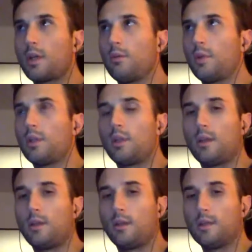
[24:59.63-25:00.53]
but
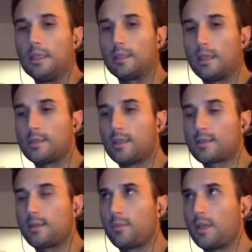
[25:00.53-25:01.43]
is that
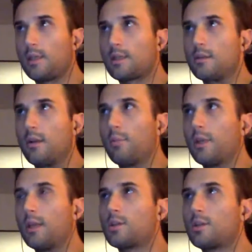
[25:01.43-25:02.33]
something that's an
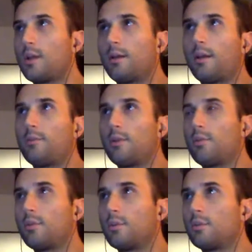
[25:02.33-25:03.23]
obligation? I've
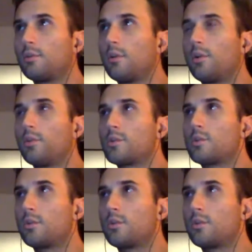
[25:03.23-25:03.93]
never understood